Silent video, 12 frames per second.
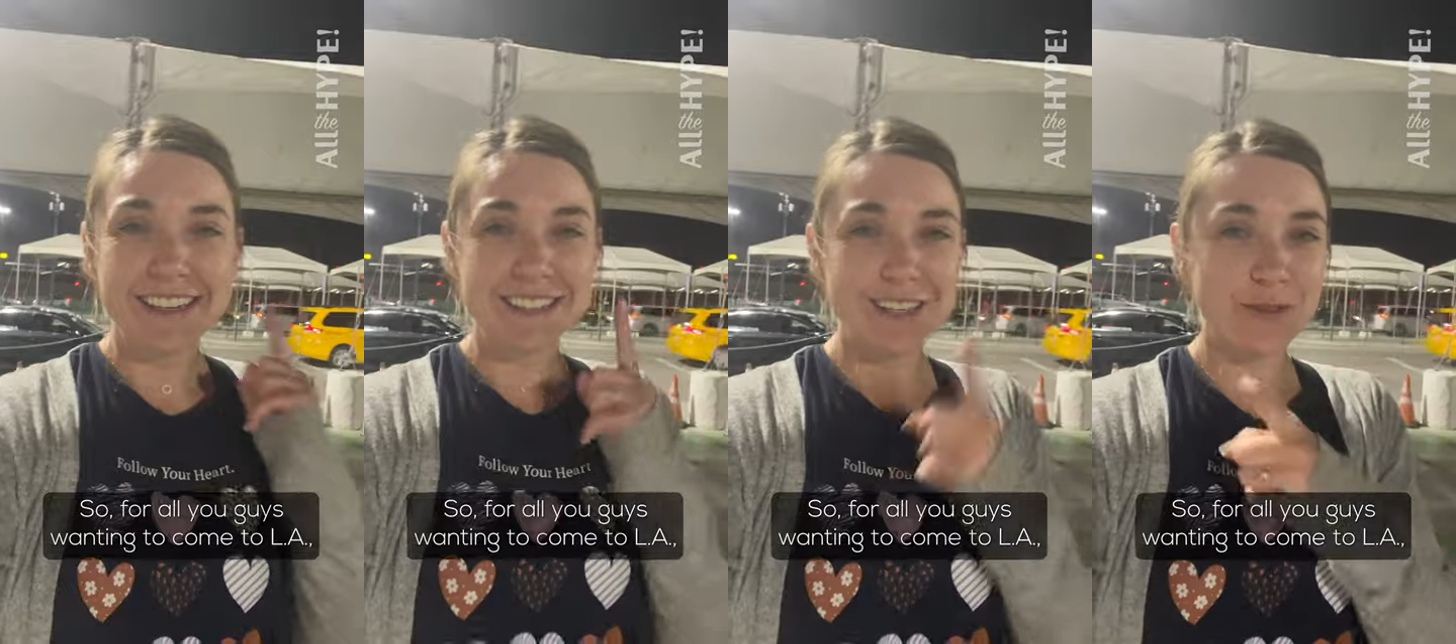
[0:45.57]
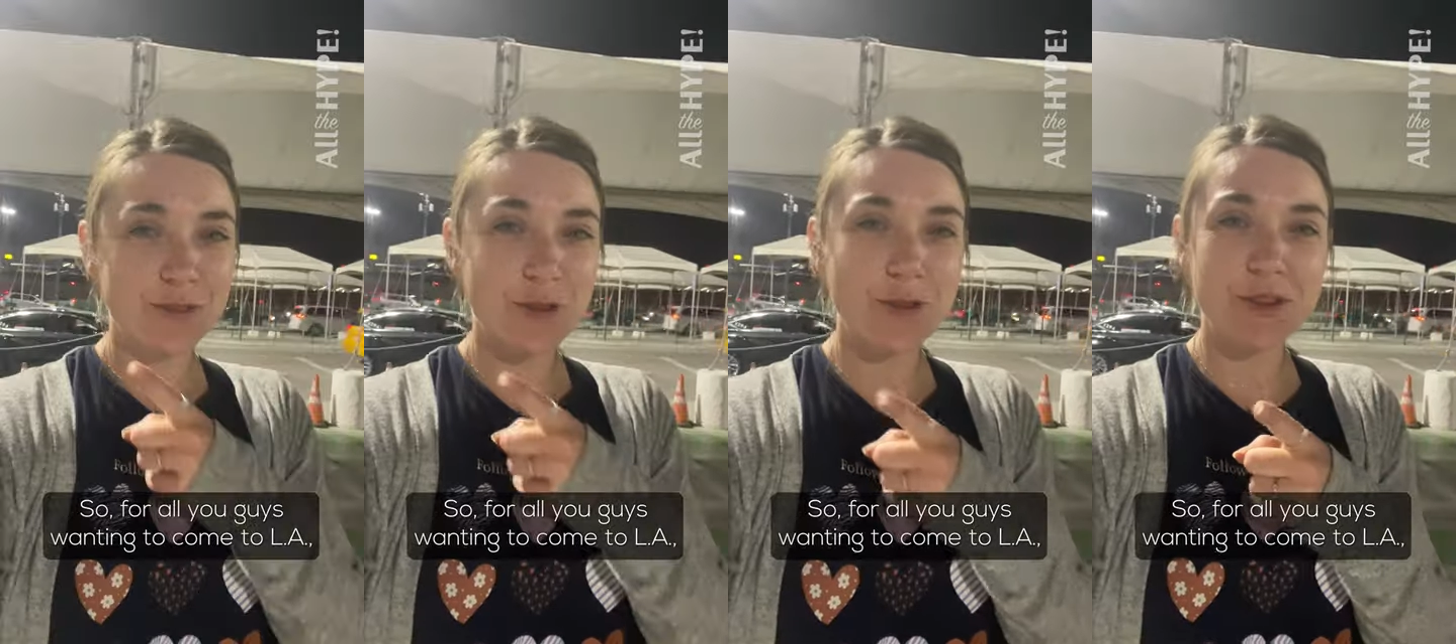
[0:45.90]

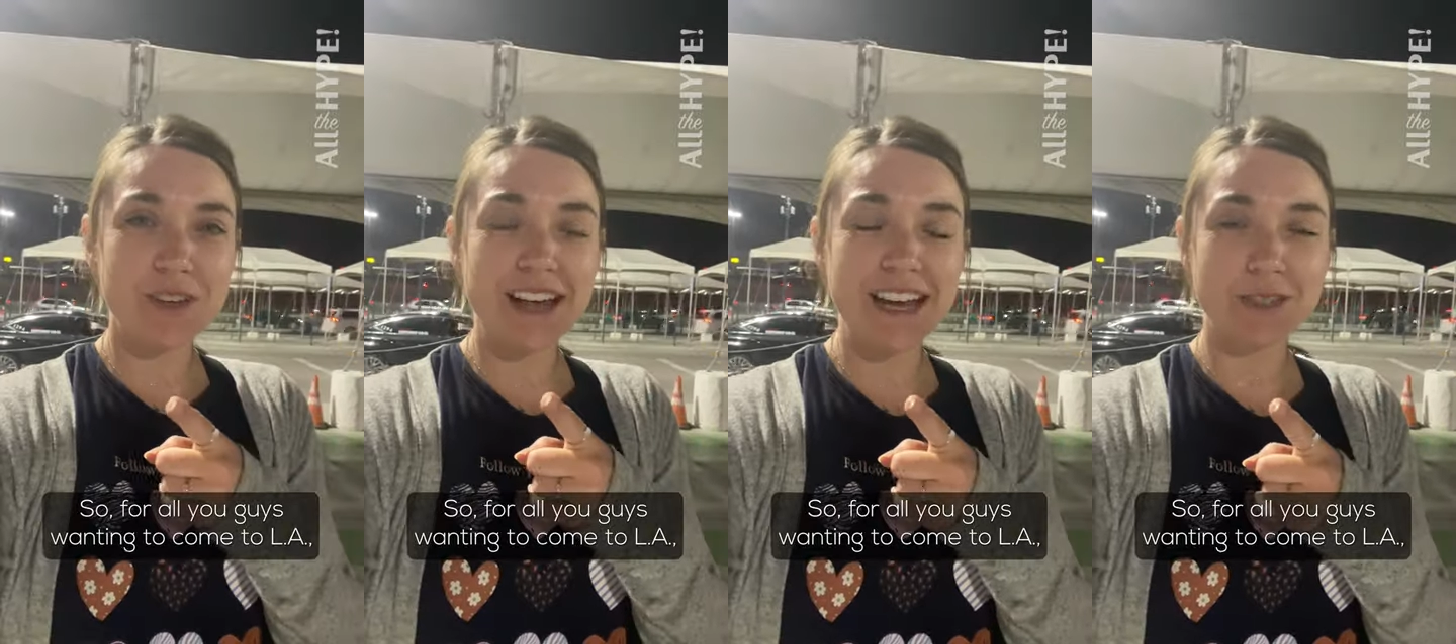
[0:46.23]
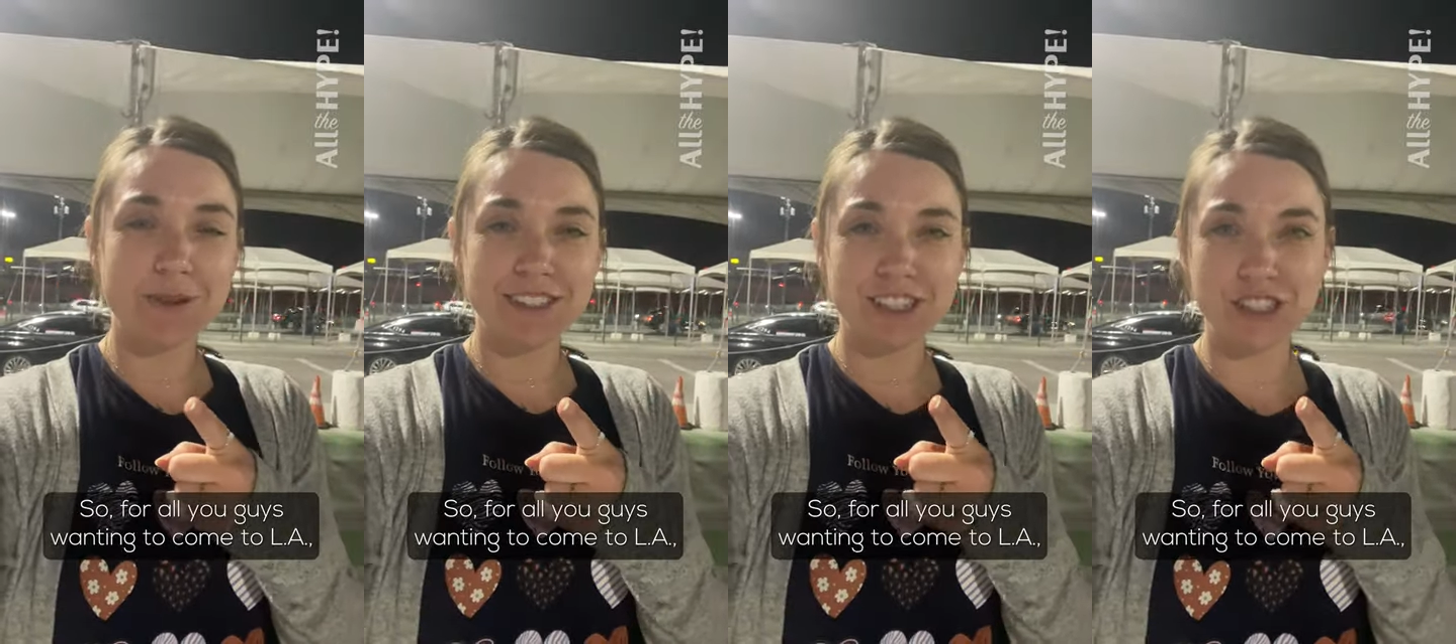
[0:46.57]
So for all you
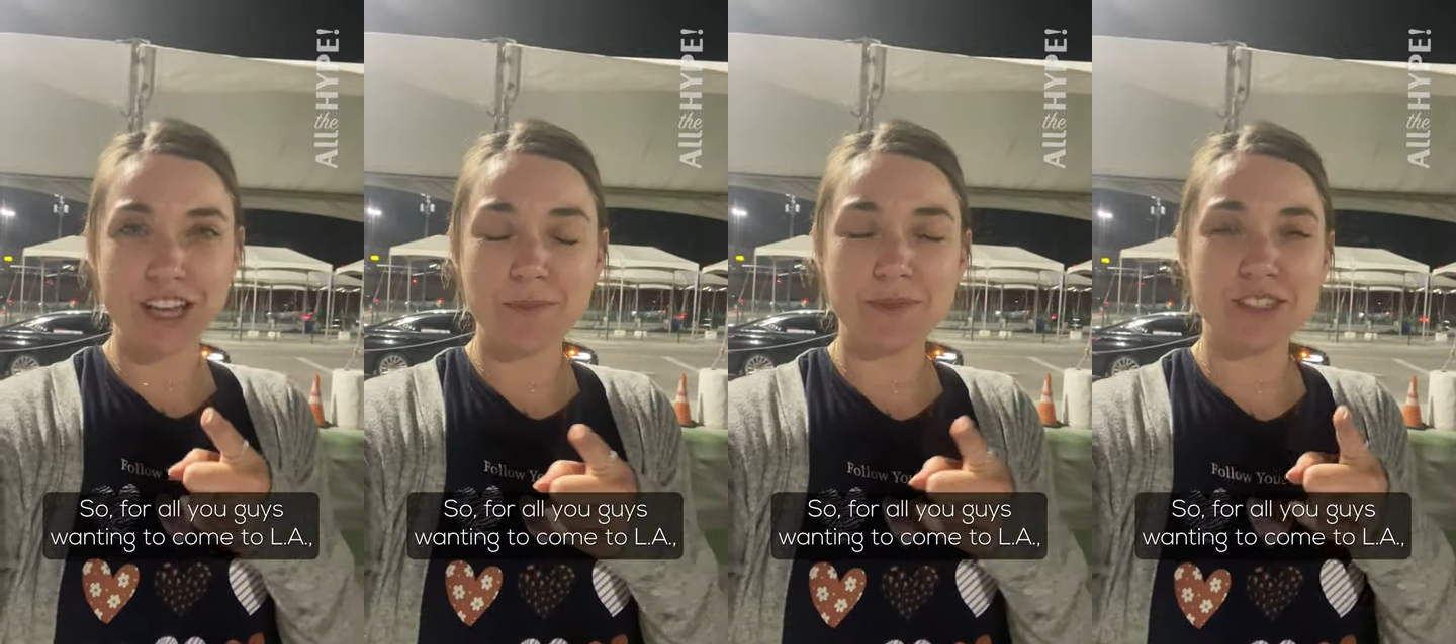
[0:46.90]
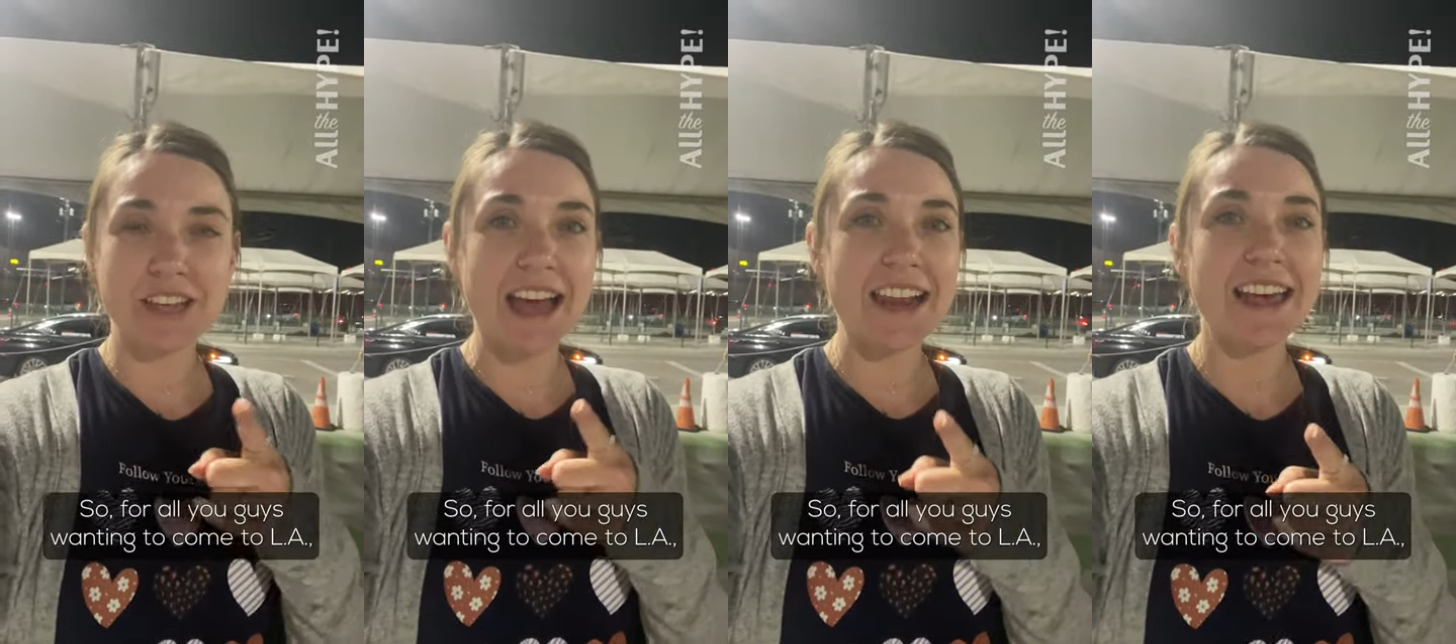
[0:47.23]
guys wanting to come
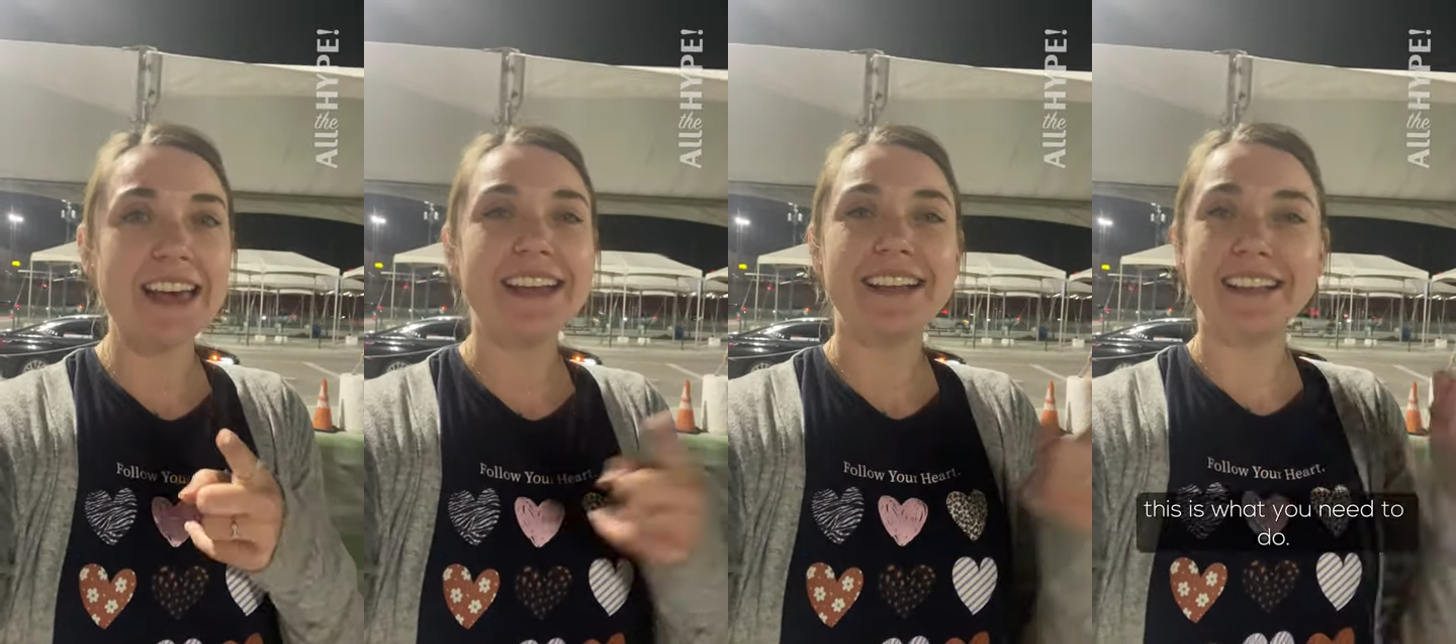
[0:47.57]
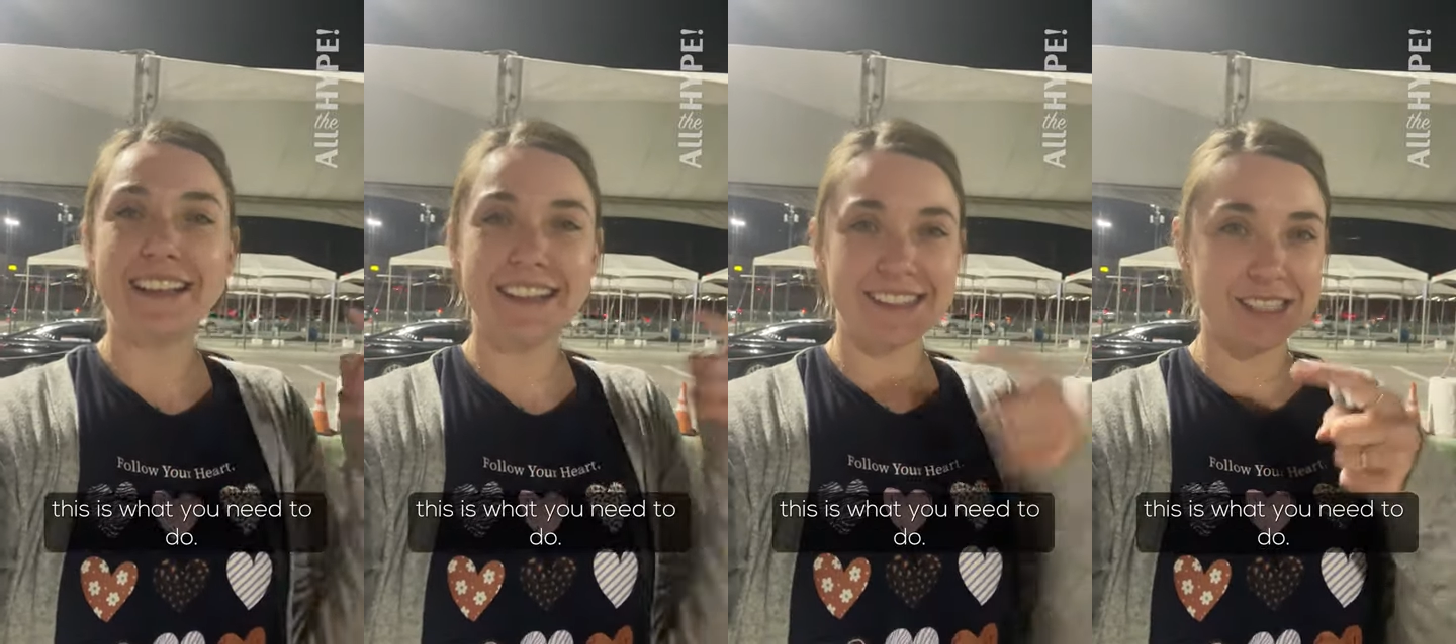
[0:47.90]
to LA,
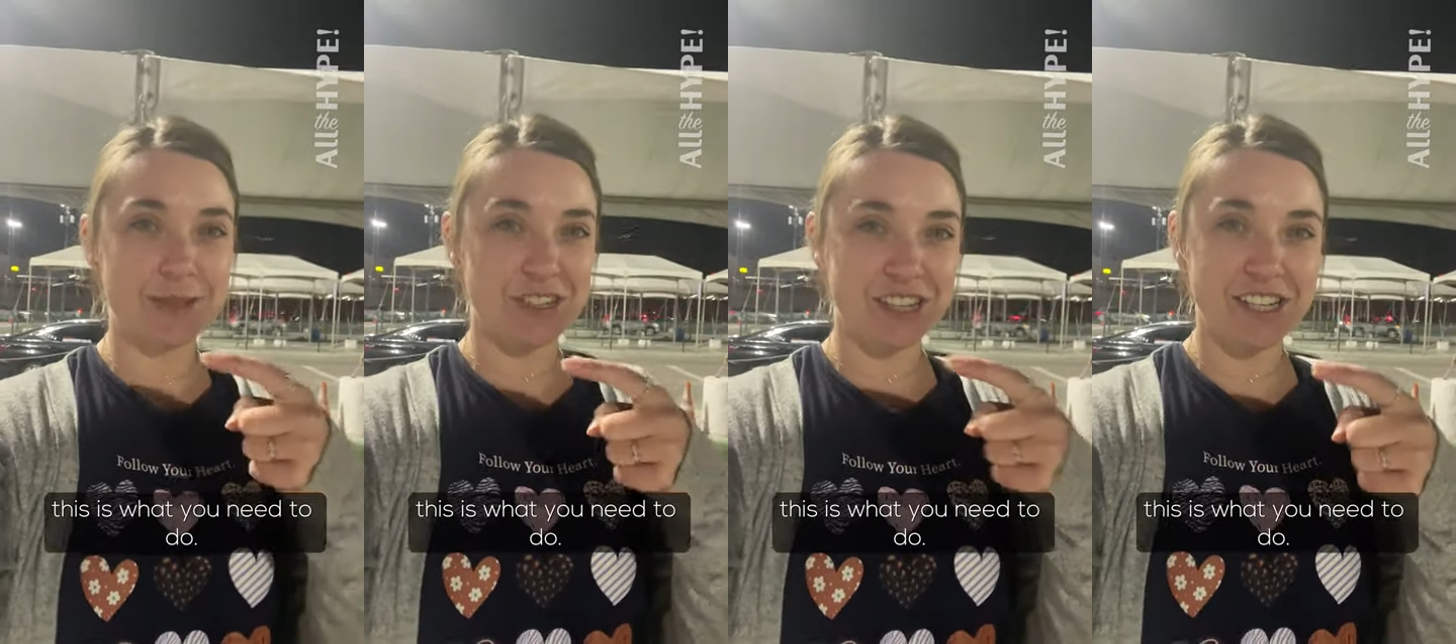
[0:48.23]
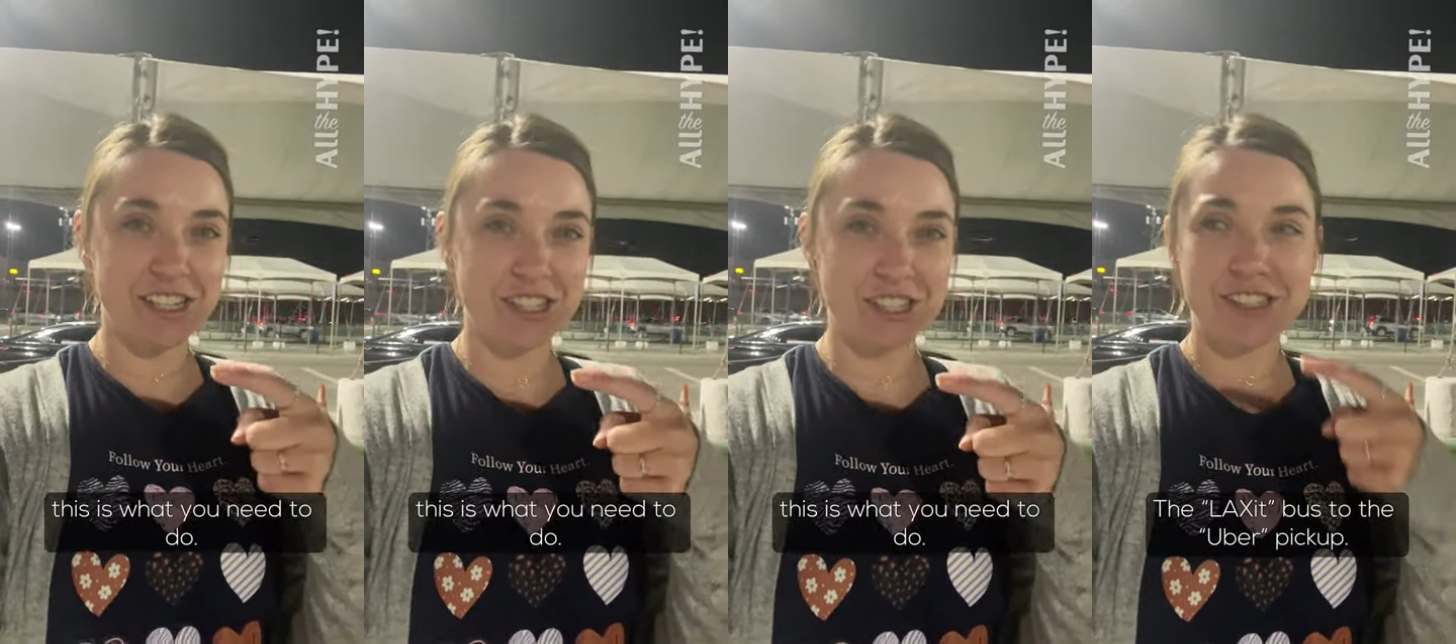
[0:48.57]
this is what you
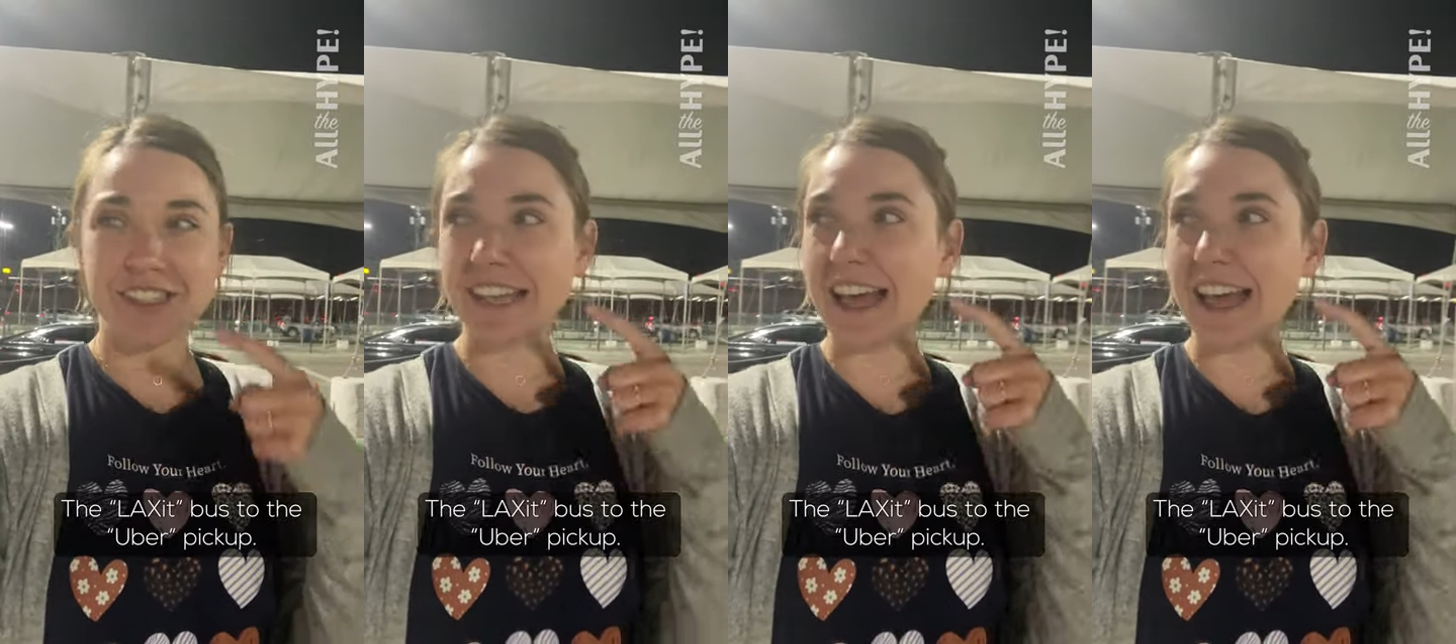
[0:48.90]
need to do.